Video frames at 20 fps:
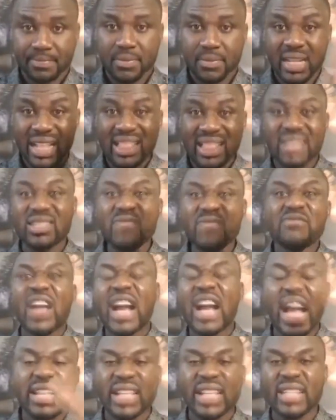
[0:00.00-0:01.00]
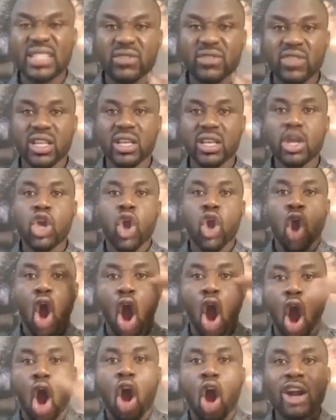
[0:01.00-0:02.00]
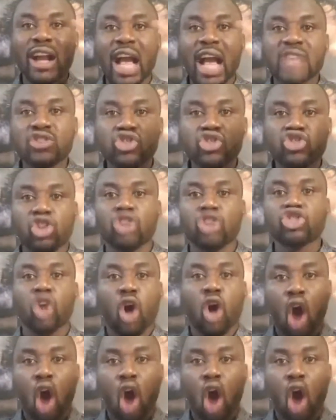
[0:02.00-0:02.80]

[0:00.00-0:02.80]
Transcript: Listen very attentively. All council structure,